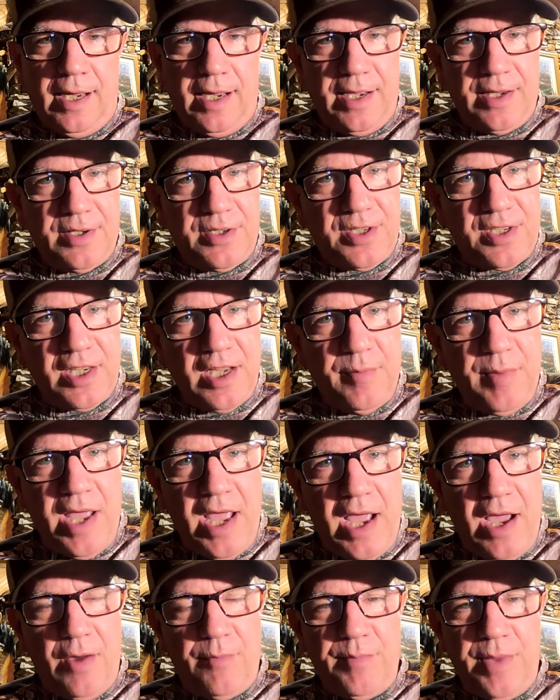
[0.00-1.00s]
I
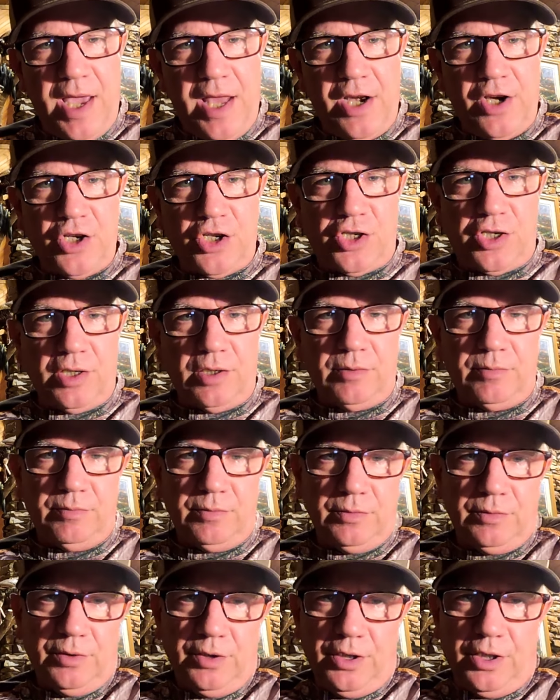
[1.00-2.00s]
somehow managed to,